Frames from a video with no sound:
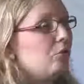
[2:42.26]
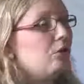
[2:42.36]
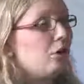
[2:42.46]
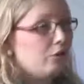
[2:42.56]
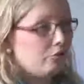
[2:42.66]
were
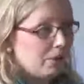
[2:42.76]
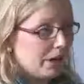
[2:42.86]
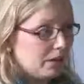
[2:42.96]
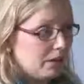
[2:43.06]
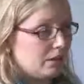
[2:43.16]
a lot of
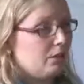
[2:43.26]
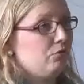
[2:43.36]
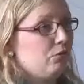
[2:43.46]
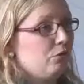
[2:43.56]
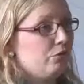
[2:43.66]
partners
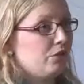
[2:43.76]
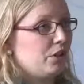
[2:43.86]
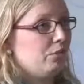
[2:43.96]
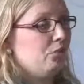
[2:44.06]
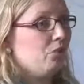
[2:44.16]
involved
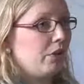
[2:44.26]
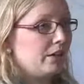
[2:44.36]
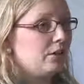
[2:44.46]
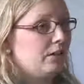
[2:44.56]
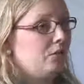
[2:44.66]
who
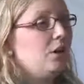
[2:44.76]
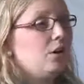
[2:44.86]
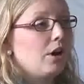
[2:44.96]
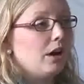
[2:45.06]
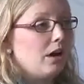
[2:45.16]
actually
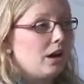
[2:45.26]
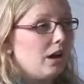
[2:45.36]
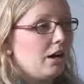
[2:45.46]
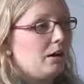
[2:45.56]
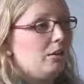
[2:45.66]

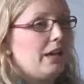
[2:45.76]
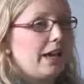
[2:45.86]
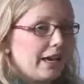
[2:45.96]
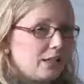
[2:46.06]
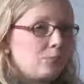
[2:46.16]
are
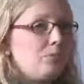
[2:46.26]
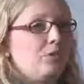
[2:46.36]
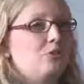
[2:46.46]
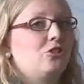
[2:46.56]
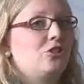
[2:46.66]

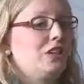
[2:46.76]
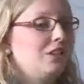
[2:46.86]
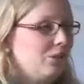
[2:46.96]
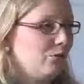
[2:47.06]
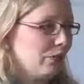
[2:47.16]
experts
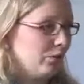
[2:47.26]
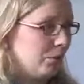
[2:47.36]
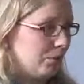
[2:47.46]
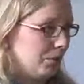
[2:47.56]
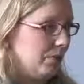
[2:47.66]
in this field
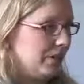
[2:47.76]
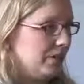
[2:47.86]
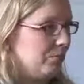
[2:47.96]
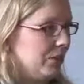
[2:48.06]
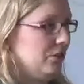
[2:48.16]
of public
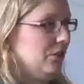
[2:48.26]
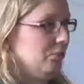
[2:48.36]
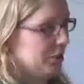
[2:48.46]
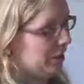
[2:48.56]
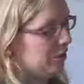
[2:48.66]
participation
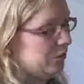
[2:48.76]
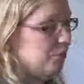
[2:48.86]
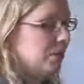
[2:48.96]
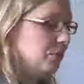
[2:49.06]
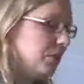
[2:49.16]
themselves,
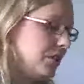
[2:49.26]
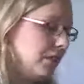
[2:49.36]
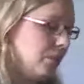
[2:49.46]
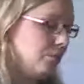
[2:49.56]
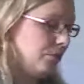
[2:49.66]
but it was the
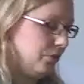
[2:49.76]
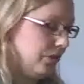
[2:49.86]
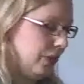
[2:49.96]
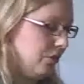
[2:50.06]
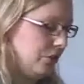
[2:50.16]
Danish Board of
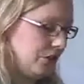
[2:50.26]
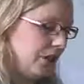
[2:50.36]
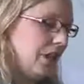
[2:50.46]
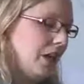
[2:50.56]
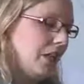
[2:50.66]
Technology
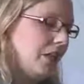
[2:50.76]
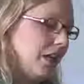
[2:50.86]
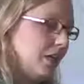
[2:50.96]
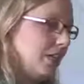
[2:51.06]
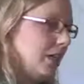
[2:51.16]

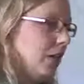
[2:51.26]
that